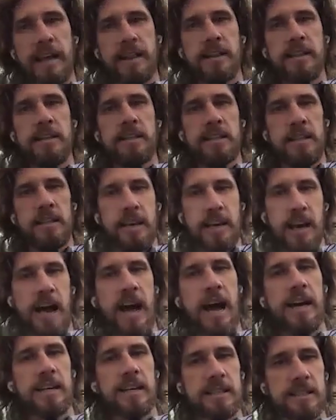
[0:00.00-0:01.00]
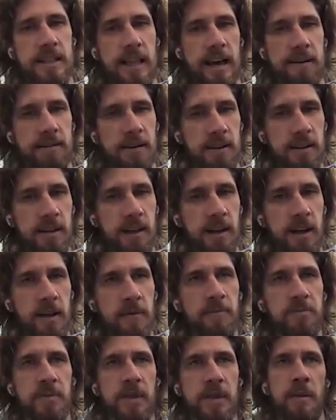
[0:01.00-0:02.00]
athletes like highest level,
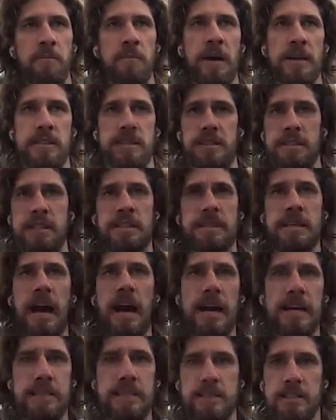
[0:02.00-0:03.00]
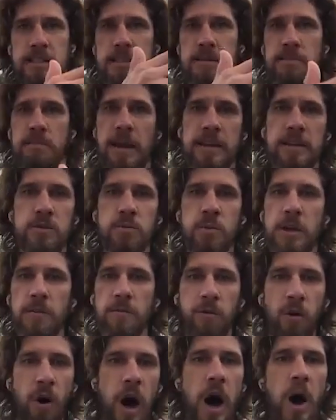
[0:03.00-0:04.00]
but these guys spend
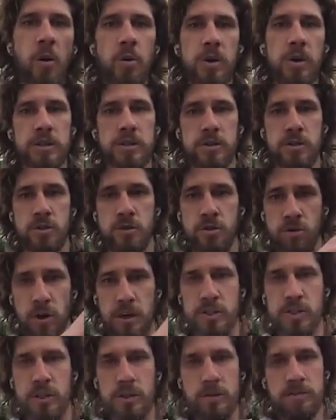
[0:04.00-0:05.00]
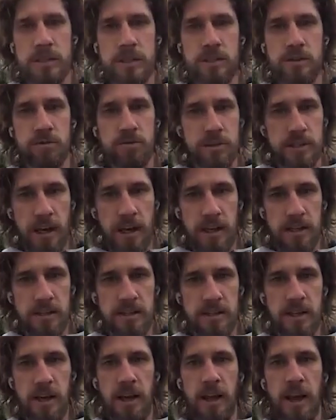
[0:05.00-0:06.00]
24 hours to achieve these
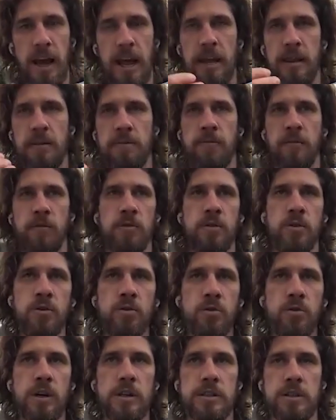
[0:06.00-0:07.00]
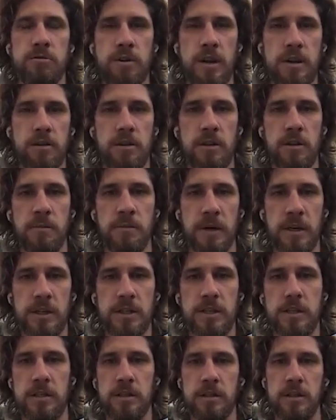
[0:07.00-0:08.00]
results. And for you as a regular
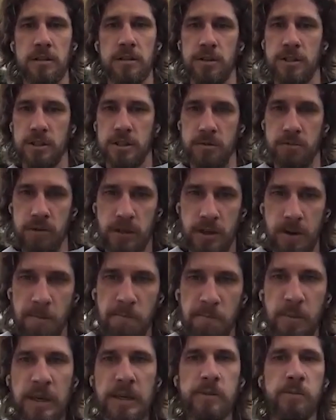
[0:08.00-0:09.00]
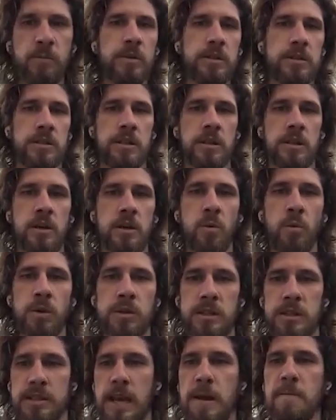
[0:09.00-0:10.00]
person, just compete with
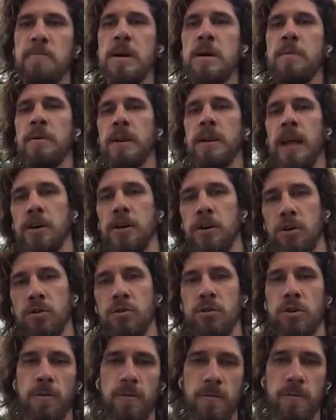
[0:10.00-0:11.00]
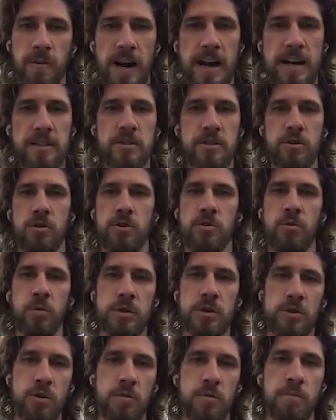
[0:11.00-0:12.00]
the same people like you, your friends, or
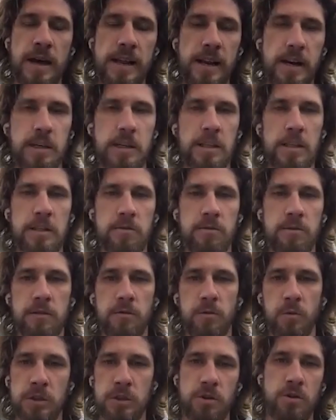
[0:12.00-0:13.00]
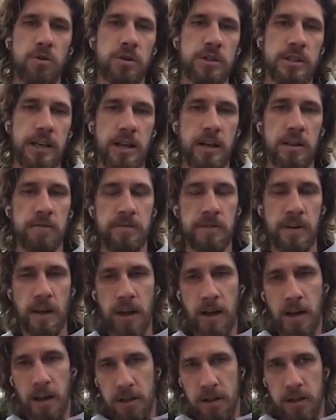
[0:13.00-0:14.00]
with your better even with yourself.
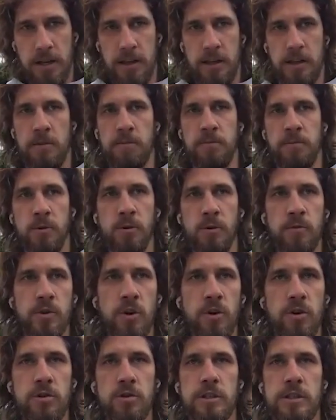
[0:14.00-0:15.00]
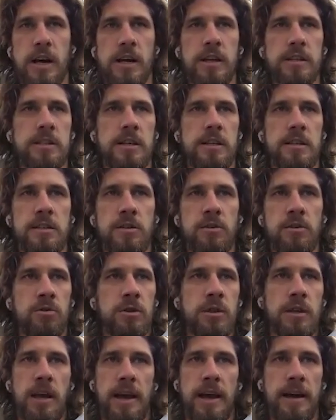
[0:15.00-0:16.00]
Like improve your results, and
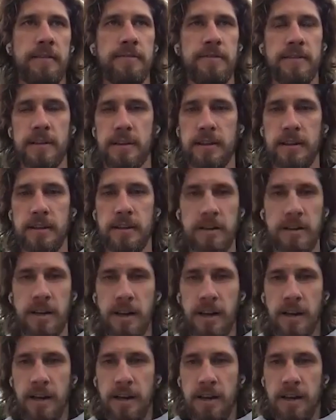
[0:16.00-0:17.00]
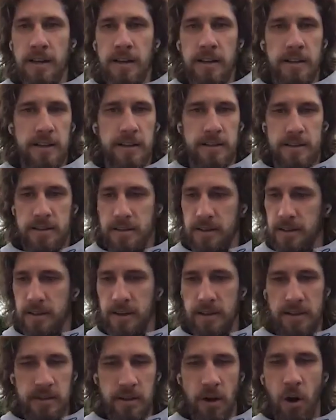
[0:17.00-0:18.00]
you'll have
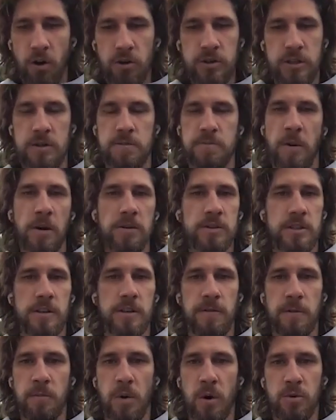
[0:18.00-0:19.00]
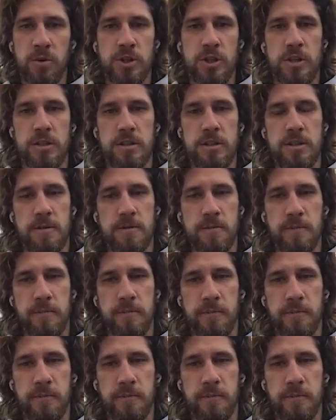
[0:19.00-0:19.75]
all these positive emotions.